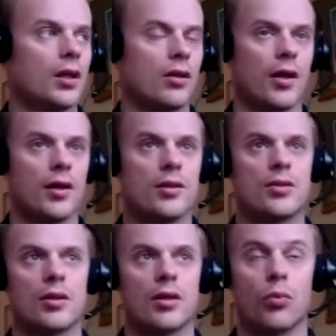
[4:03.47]

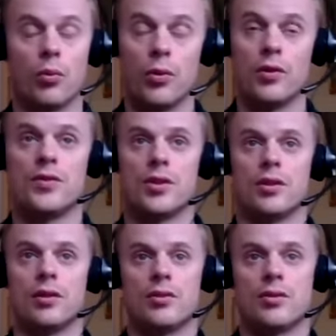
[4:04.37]
clients, what we've
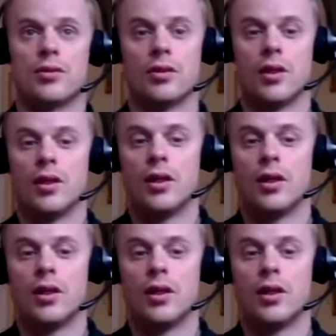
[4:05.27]
seen is